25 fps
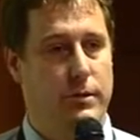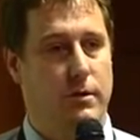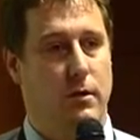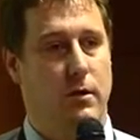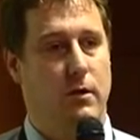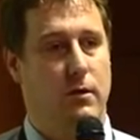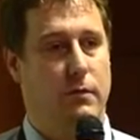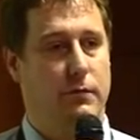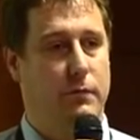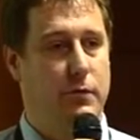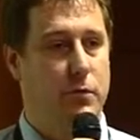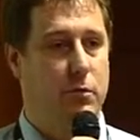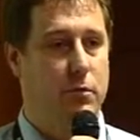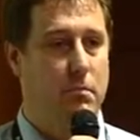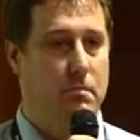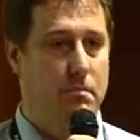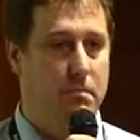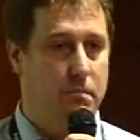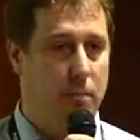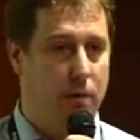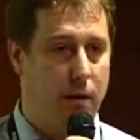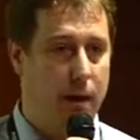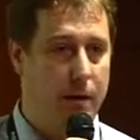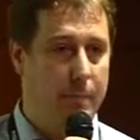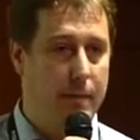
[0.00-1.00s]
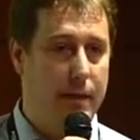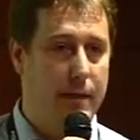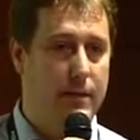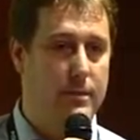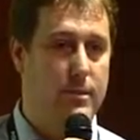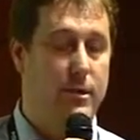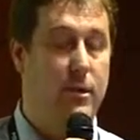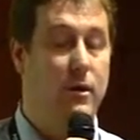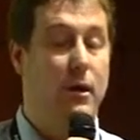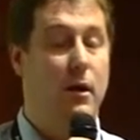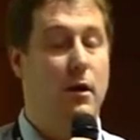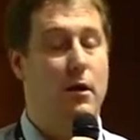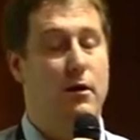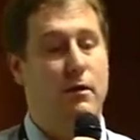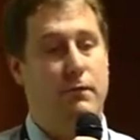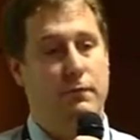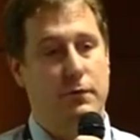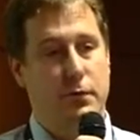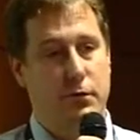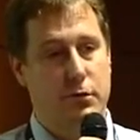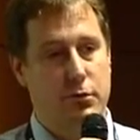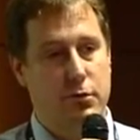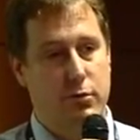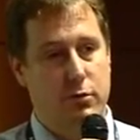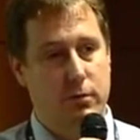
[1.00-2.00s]
a lot of new parameters, a lot of
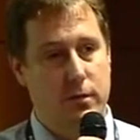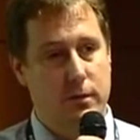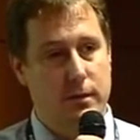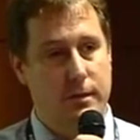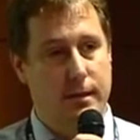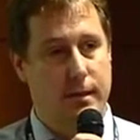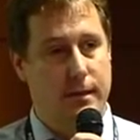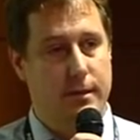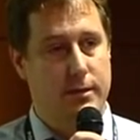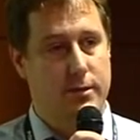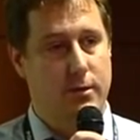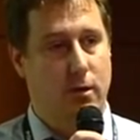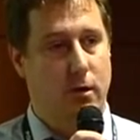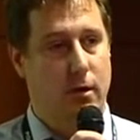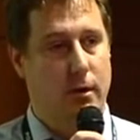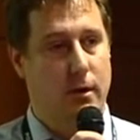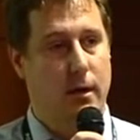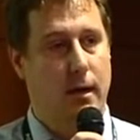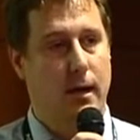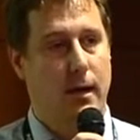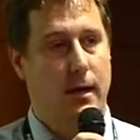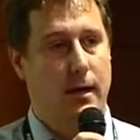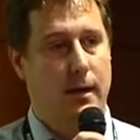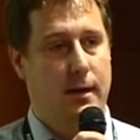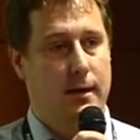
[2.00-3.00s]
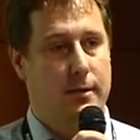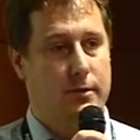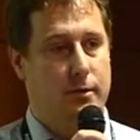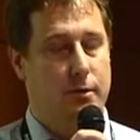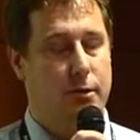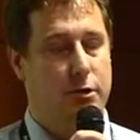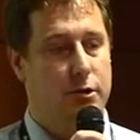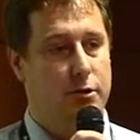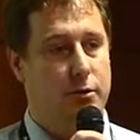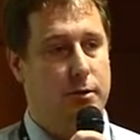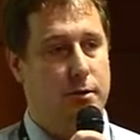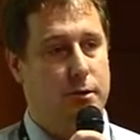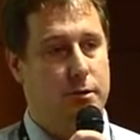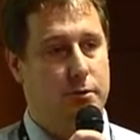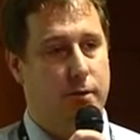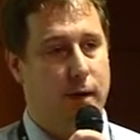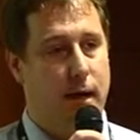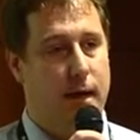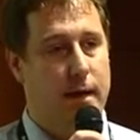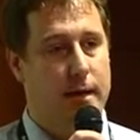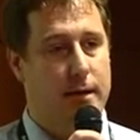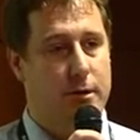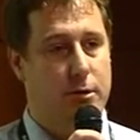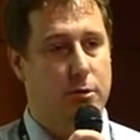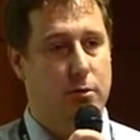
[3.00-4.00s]
new tools, and so on. So it should
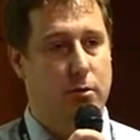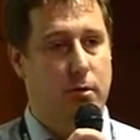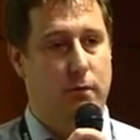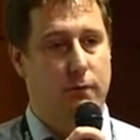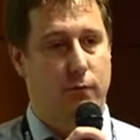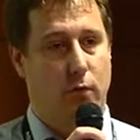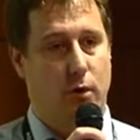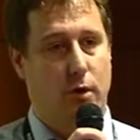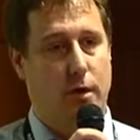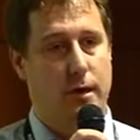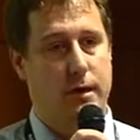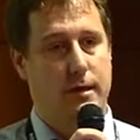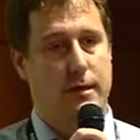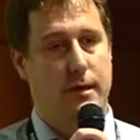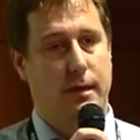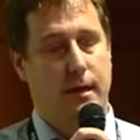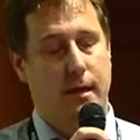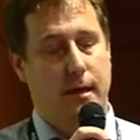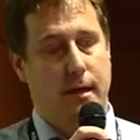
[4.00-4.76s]
try to avoid